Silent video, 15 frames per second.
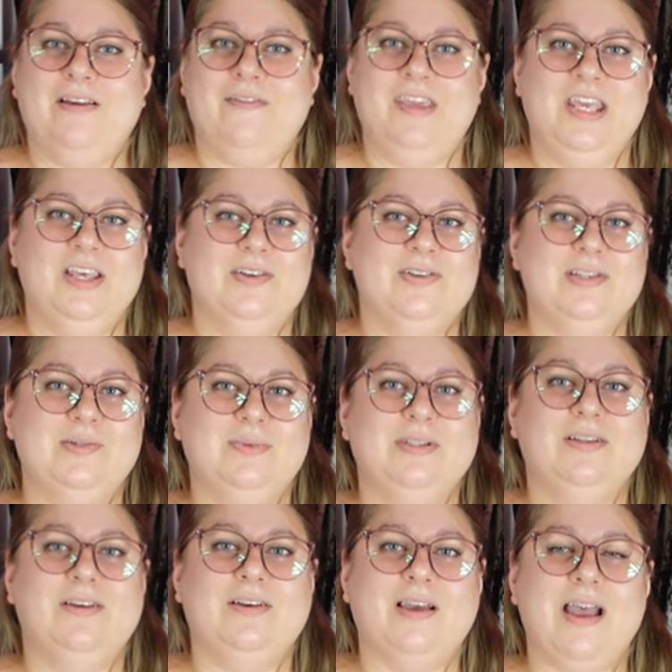of heels would
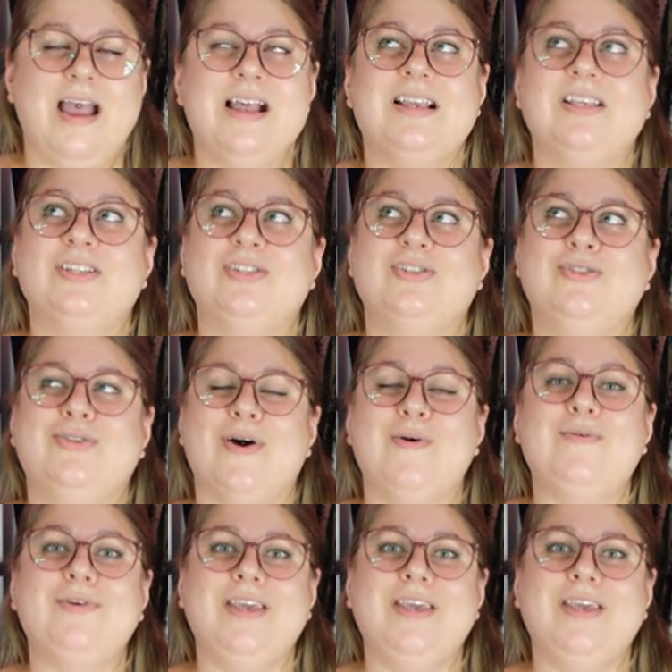look so